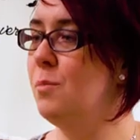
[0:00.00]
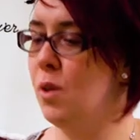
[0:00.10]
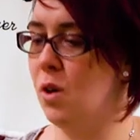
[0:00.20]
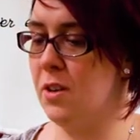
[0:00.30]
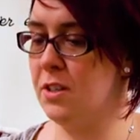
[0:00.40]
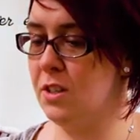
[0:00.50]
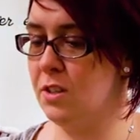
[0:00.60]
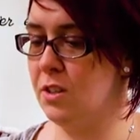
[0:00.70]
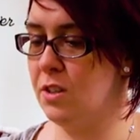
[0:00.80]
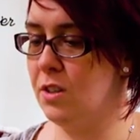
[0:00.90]
Because
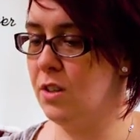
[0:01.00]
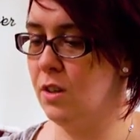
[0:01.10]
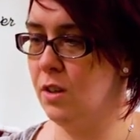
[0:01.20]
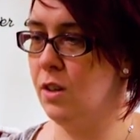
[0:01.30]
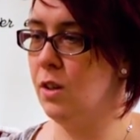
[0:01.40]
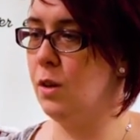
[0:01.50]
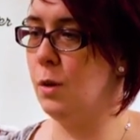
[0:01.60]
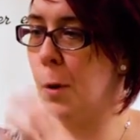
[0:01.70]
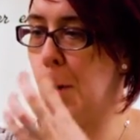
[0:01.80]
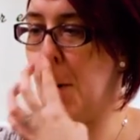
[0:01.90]
it's
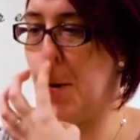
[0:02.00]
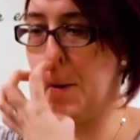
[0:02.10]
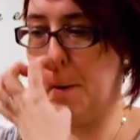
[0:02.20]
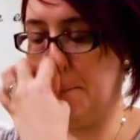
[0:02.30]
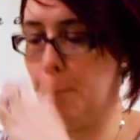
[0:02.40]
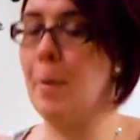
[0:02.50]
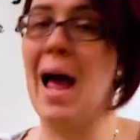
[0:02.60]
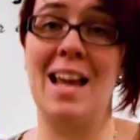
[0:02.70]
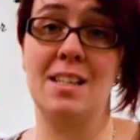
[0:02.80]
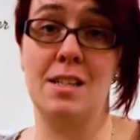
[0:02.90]
already
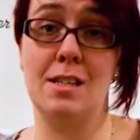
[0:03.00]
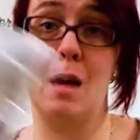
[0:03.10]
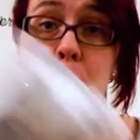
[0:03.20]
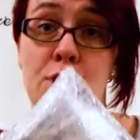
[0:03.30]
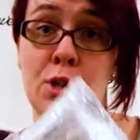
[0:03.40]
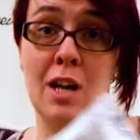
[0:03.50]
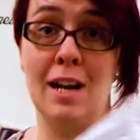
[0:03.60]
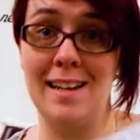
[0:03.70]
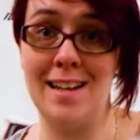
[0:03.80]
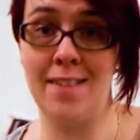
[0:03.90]
padded, I'm just going to
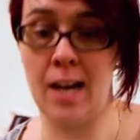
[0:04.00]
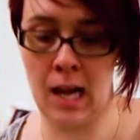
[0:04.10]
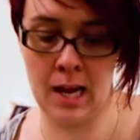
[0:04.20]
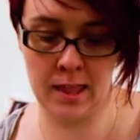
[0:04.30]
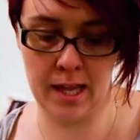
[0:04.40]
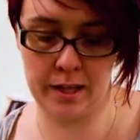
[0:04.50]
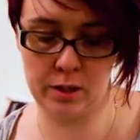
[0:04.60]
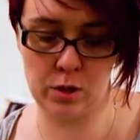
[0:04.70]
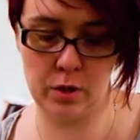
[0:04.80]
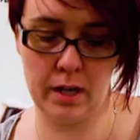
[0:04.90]
leave it like that
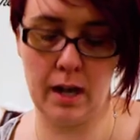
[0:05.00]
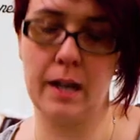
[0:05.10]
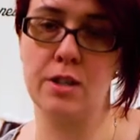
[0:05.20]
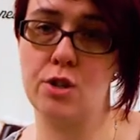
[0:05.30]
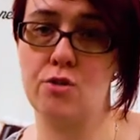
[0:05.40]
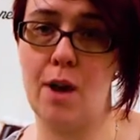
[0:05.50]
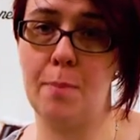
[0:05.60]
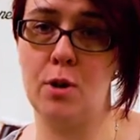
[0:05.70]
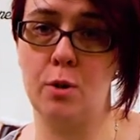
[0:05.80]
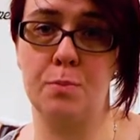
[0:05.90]
so that I can just wrap
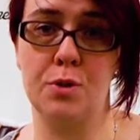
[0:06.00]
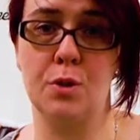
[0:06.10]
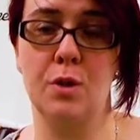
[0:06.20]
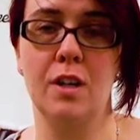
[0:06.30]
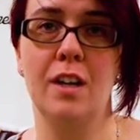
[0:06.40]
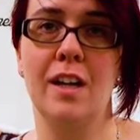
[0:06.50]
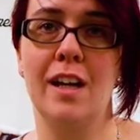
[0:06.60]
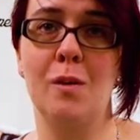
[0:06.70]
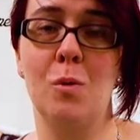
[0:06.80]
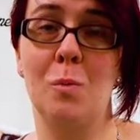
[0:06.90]
it up so
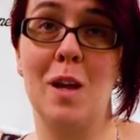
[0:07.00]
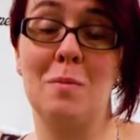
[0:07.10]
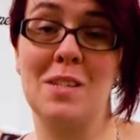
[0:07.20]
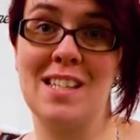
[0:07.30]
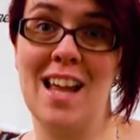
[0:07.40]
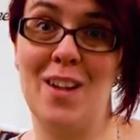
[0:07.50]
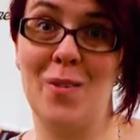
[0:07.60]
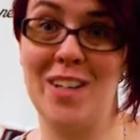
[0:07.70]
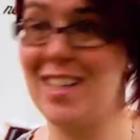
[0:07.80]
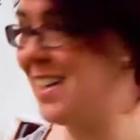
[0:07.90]
you won't be able to tell
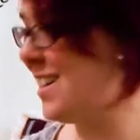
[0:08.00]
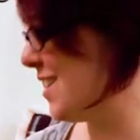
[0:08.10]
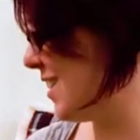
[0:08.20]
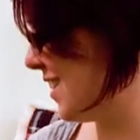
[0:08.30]
what it is.